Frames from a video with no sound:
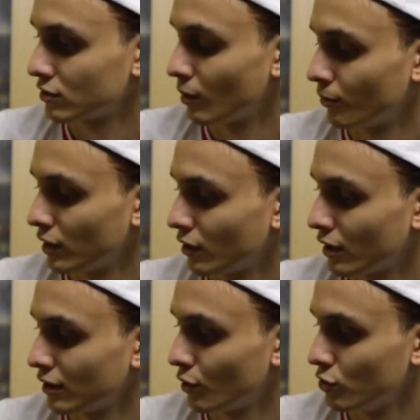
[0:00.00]
company
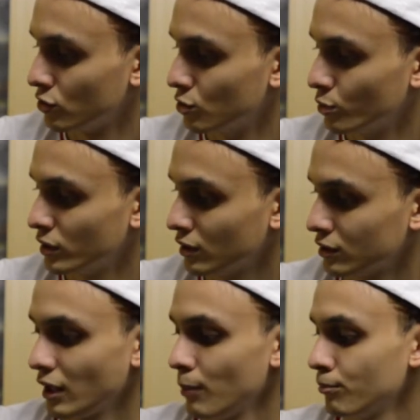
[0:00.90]
right now is doing a
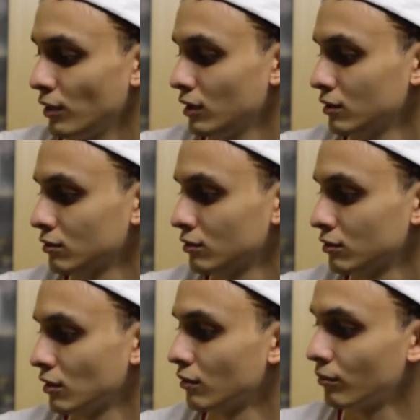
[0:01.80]
campaign
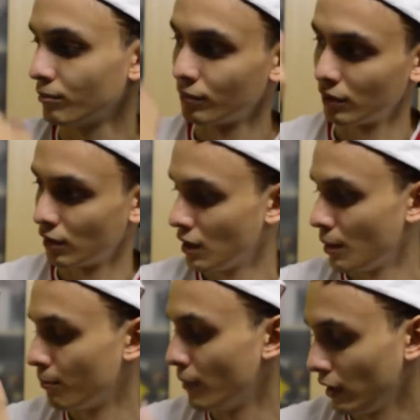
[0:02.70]

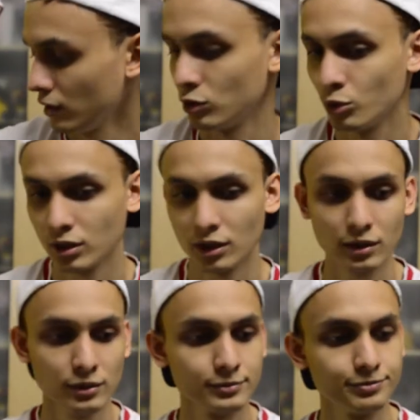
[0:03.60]
back in UK.